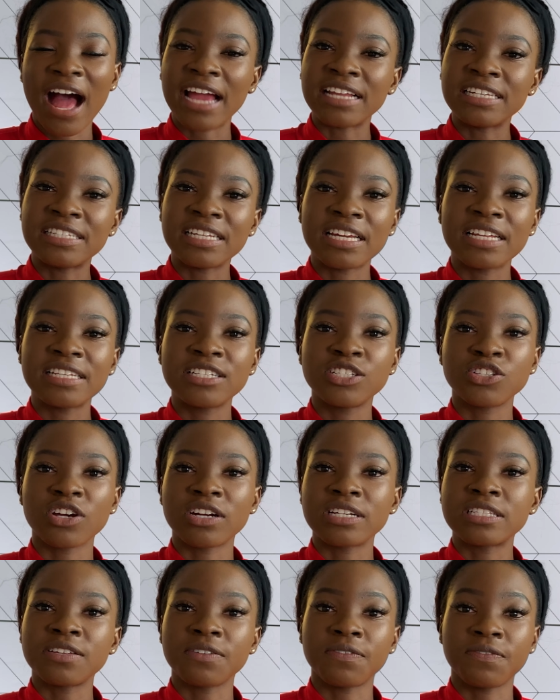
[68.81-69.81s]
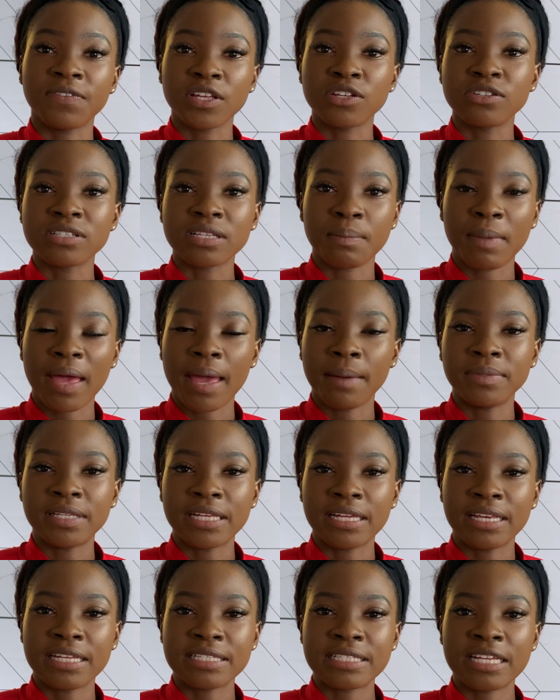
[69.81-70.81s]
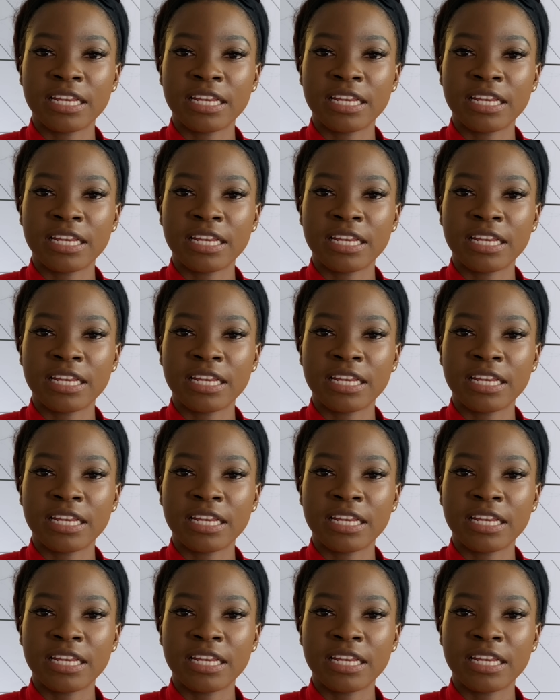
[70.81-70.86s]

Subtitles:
I did start to feel some emptiness.